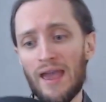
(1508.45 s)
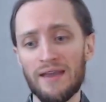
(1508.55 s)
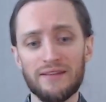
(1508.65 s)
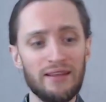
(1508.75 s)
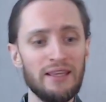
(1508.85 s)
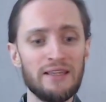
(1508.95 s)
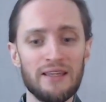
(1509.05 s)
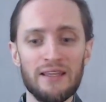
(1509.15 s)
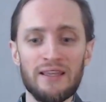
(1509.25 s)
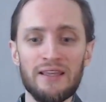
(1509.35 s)
And
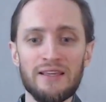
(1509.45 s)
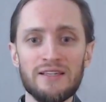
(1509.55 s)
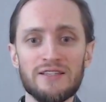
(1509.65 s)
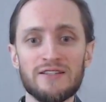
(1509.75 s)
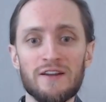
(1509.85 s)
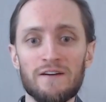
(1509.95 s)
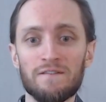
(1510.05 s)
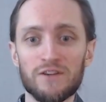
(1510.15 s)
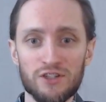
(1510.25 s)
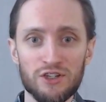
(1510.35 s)
it is
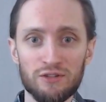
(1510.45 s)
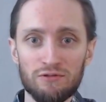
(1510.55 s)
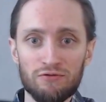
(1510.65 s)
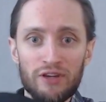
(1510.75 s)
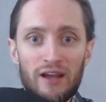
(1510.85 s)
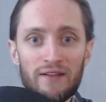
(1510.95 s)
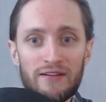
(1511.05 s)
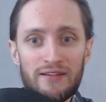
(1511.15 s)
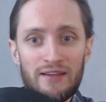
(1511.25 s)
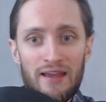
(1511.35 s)
virtual
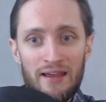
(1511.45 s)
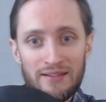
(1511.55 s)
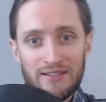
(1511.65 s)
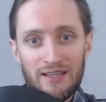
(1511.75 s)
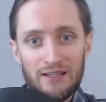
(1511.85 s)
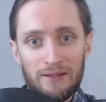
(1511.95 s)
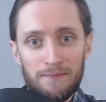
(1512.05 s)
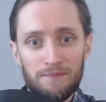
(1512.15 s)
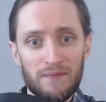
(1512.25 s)
reality headset.